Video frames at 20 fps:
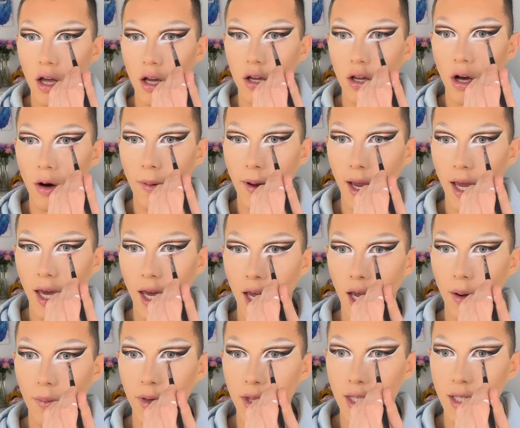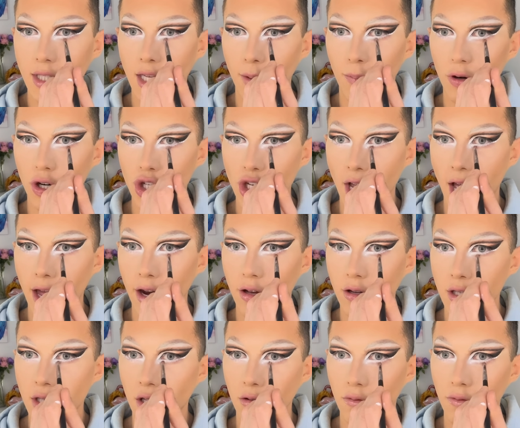going in with the deeper
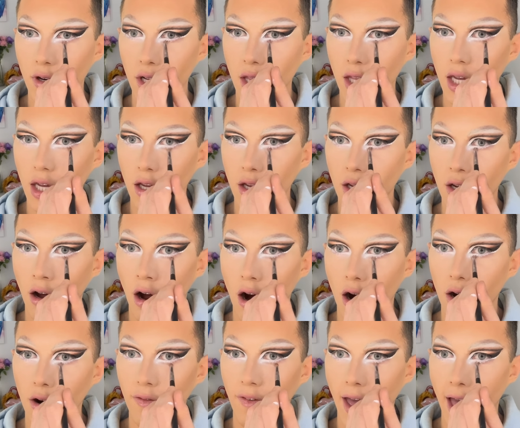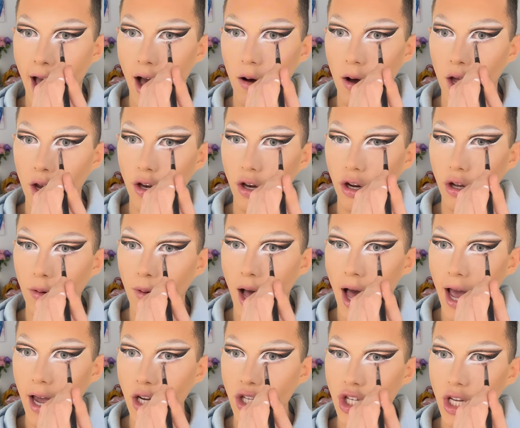shadows to really carve out a new
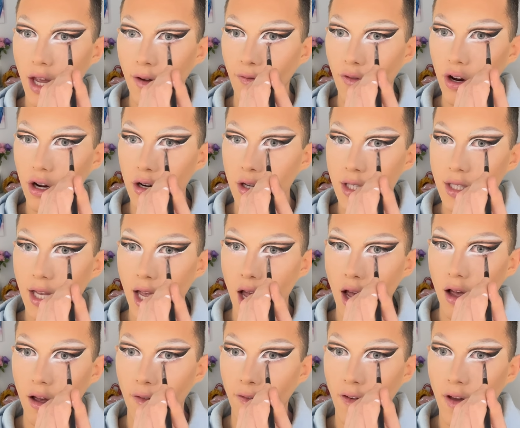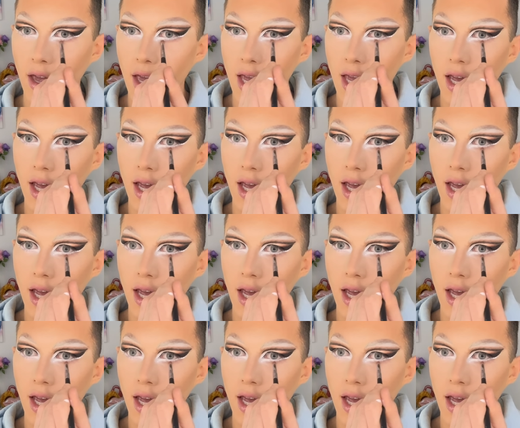eye shape for yourself